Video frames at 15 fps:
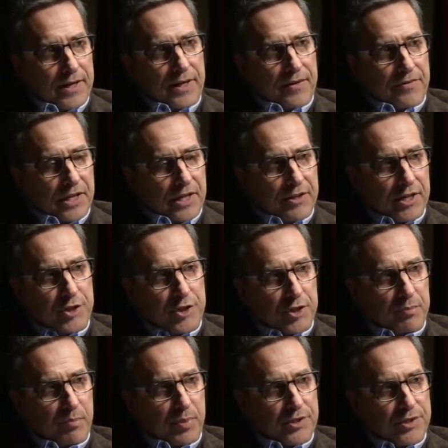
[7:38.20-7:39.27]
The addiction
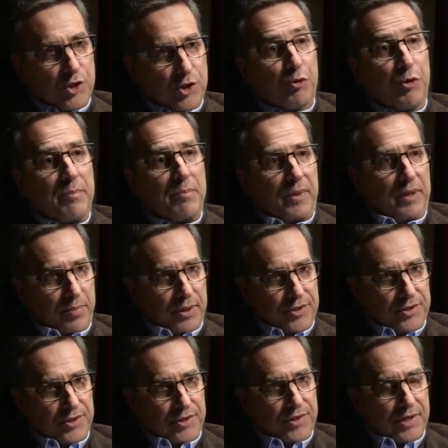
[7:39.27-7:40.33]
business, treatment business.